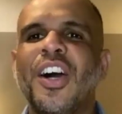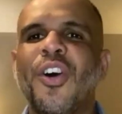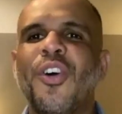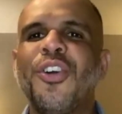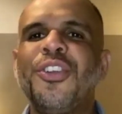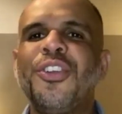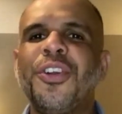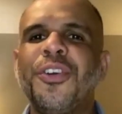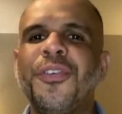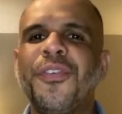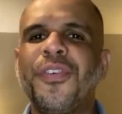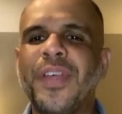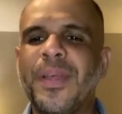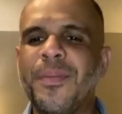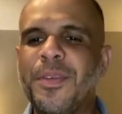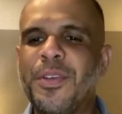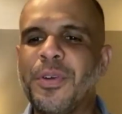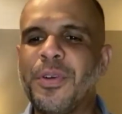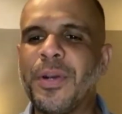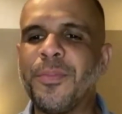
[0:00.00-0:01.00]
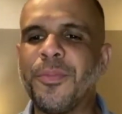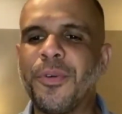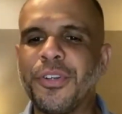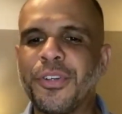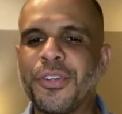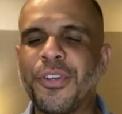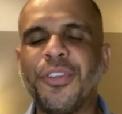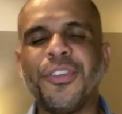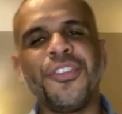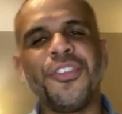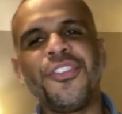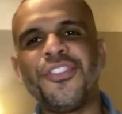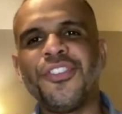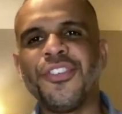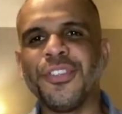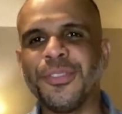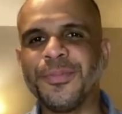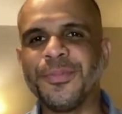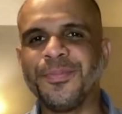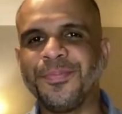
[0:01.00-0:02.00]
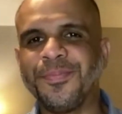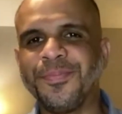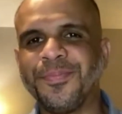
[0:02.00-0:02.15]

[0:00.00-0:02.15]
Who in your family you are more close to?